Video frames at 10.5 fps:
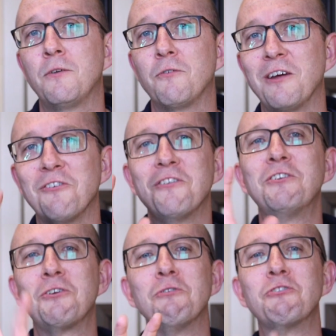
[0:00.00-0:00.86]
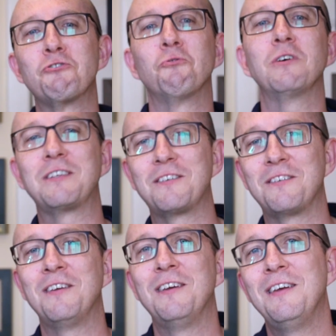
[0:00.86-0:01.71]
rather than to
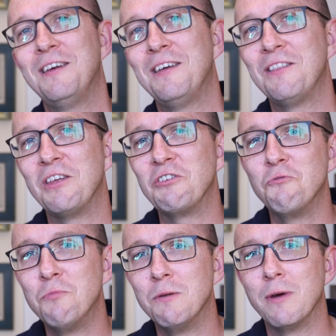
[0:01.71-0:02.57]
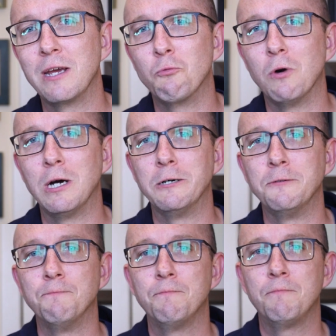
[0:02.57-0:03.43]
rejoice that you've been made well.